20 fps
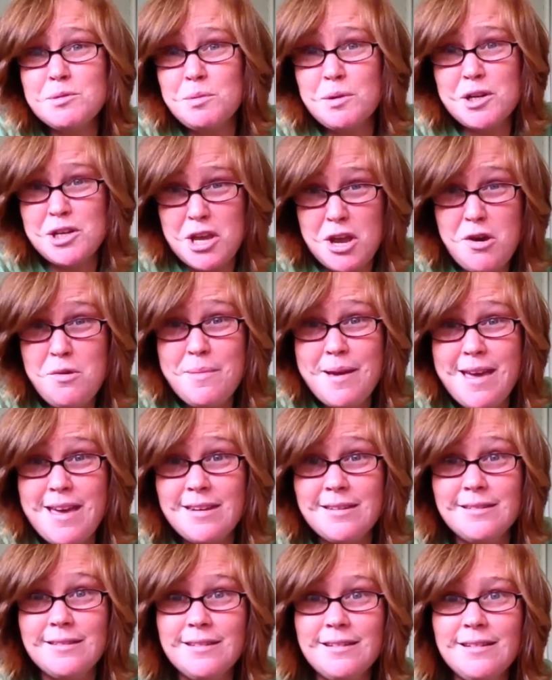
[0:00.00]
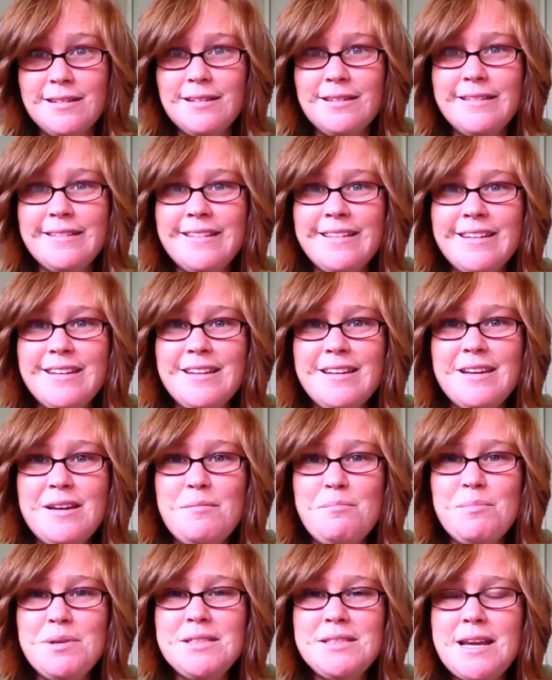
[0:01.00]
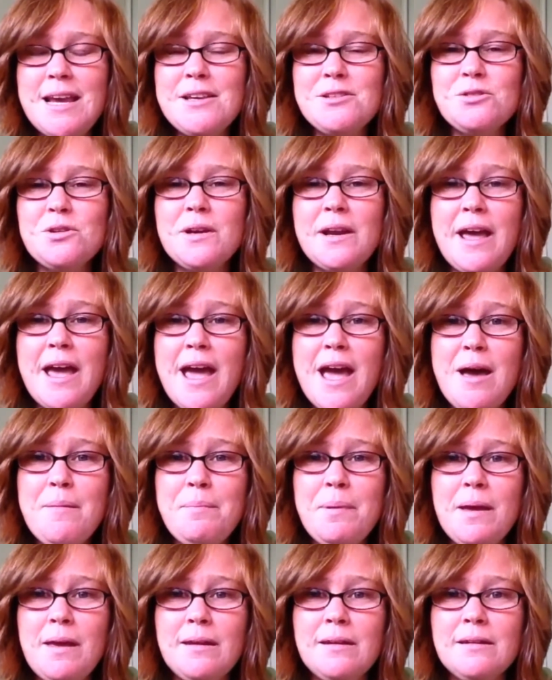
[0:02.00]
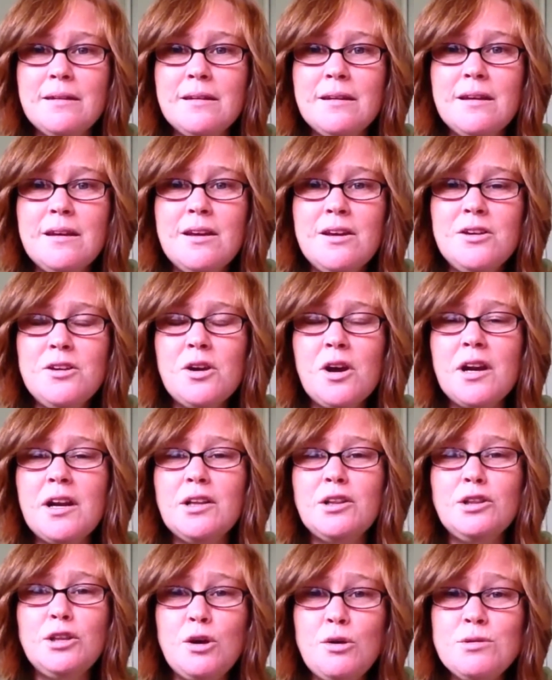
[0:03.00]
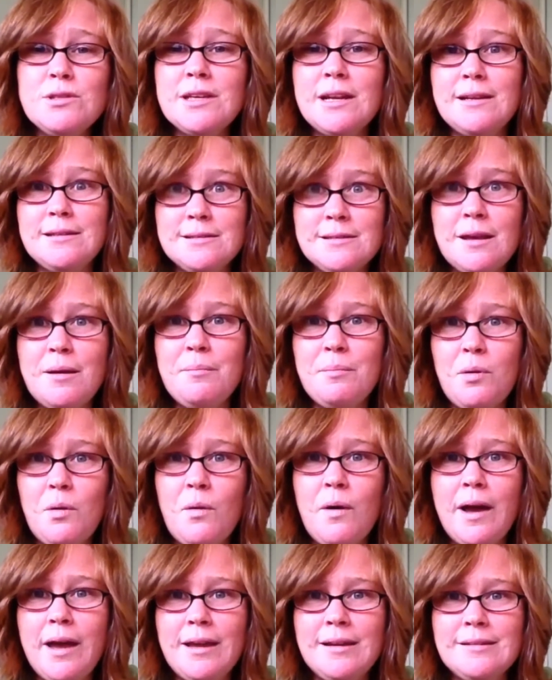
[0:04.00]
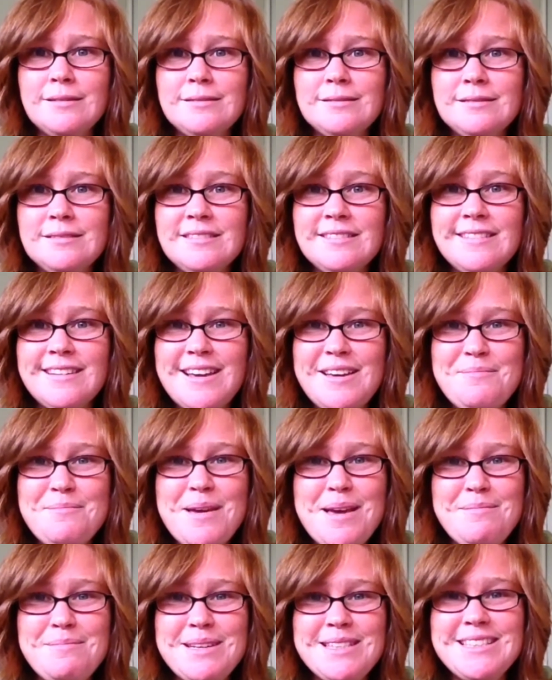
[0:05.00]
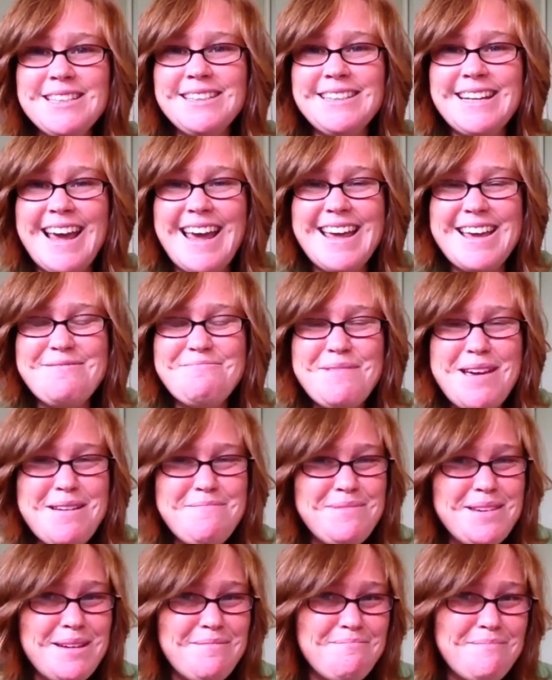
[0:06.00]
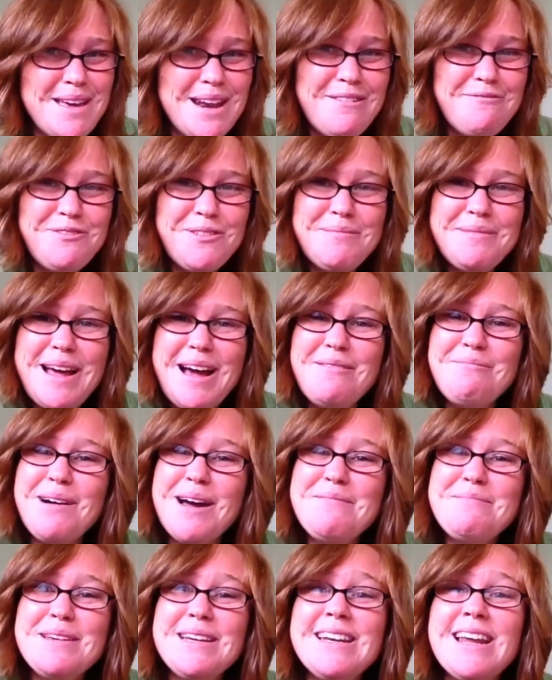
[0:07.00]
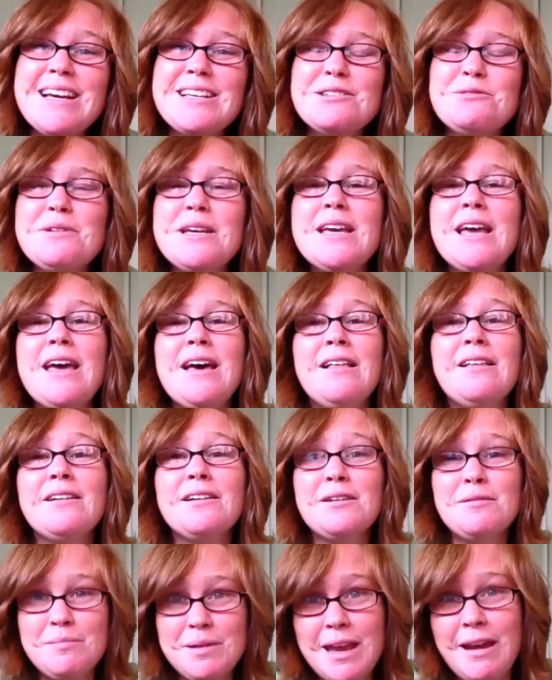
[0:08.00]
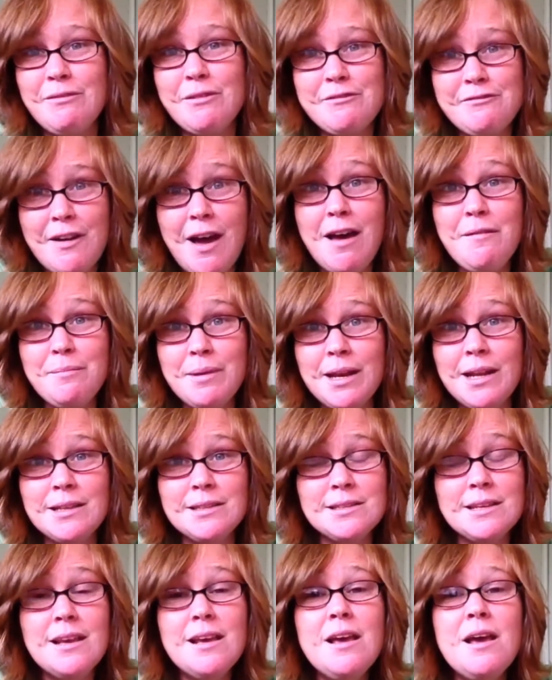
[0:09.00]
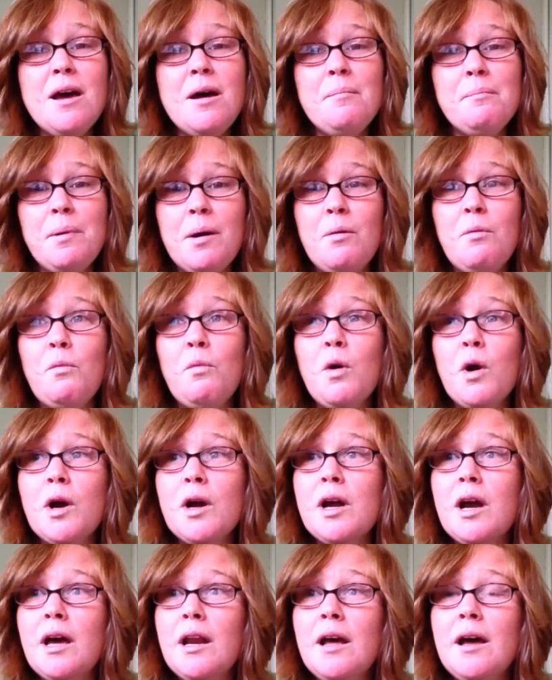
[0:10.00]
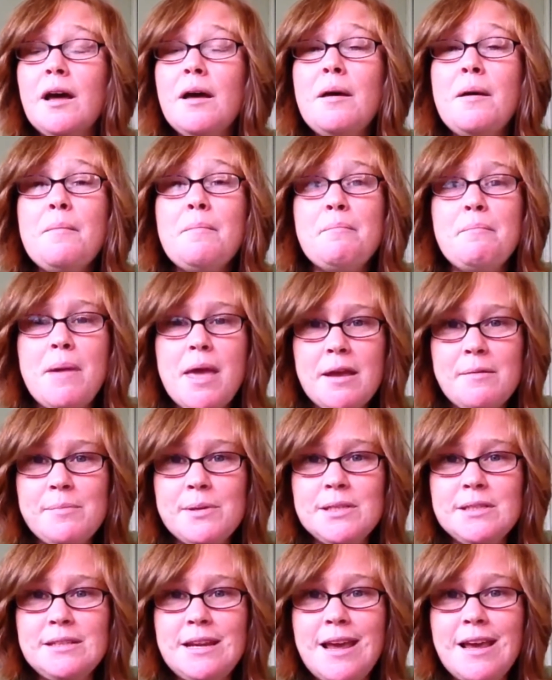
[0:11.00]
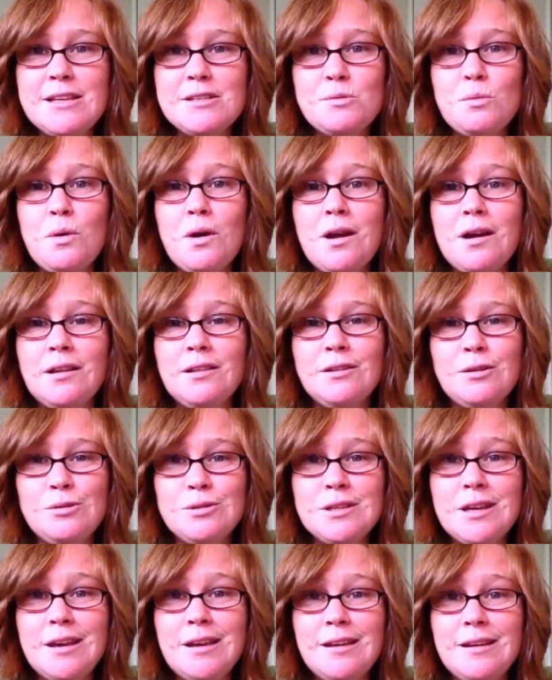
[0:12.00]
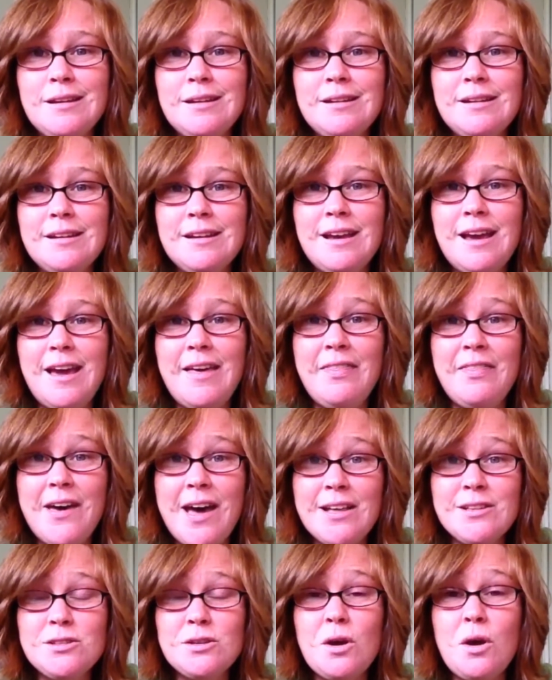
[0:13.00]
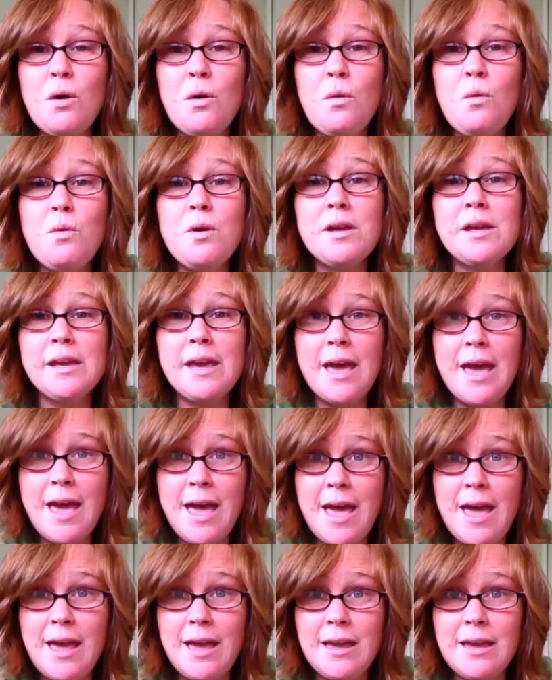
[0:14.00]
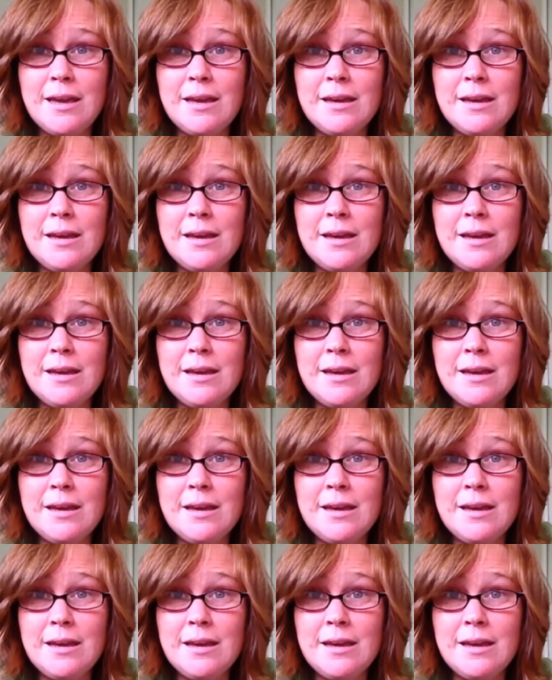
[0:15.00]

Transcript: We're human. Mistakes are going to happen. You're going to lose it at some point. It may be today, maybe a minute from now, it might be next week, hell, it could be every 5 minutes. But we're going to make mistakes. We're going to lose it. And that's okay.